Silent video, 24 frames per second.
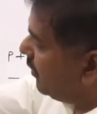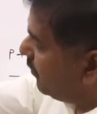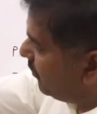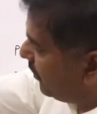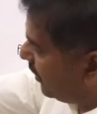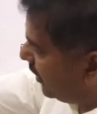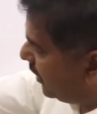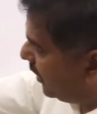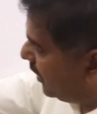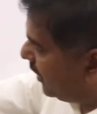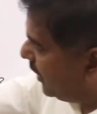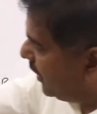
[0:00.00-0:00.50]

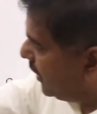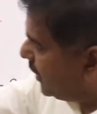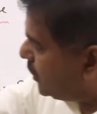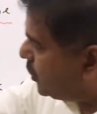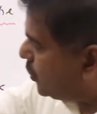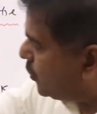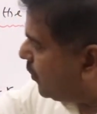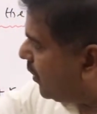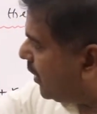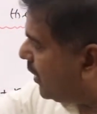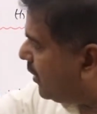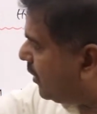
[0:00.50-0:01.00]
for
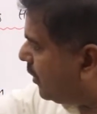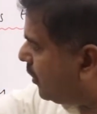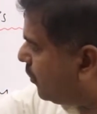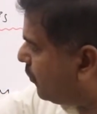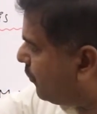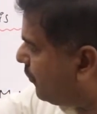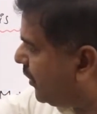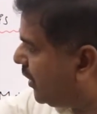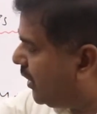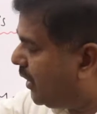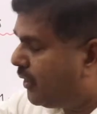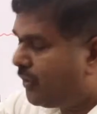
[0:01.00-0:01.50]
each
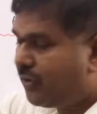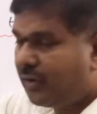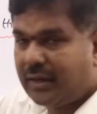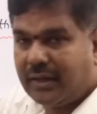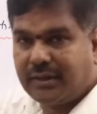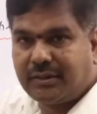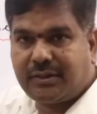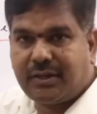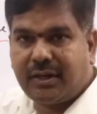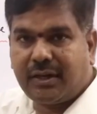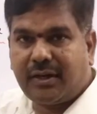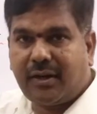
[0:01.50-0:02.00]
one, we need to
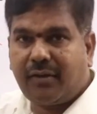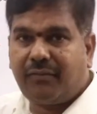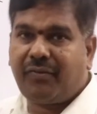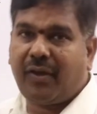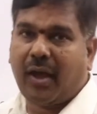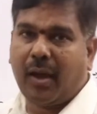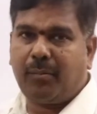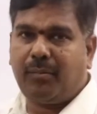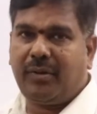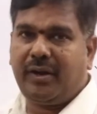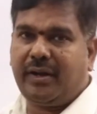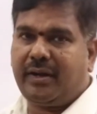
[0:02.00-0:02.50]
construct a
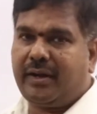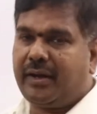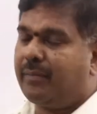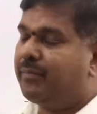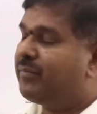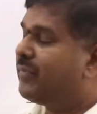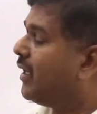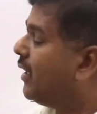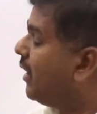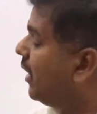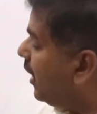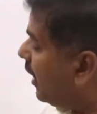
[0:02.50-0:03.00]
family tree.